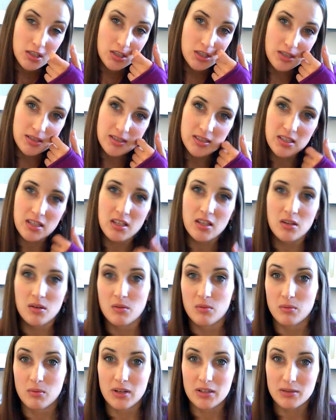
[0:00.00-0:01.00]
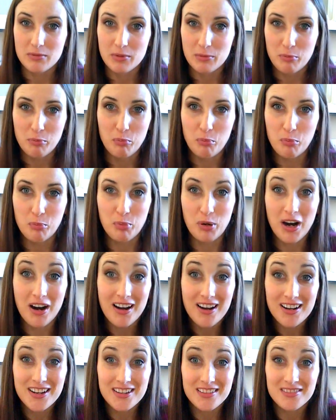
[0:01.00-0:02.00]
to see what
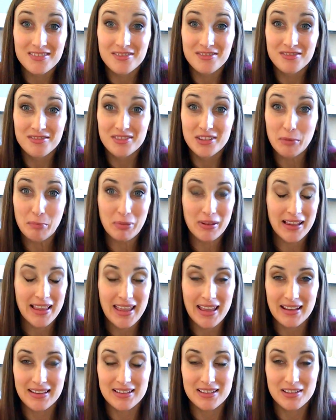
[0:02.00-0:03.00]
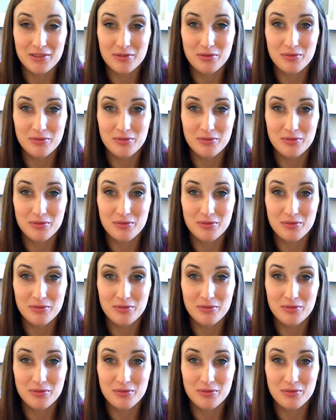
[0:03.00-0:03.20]
part of the plant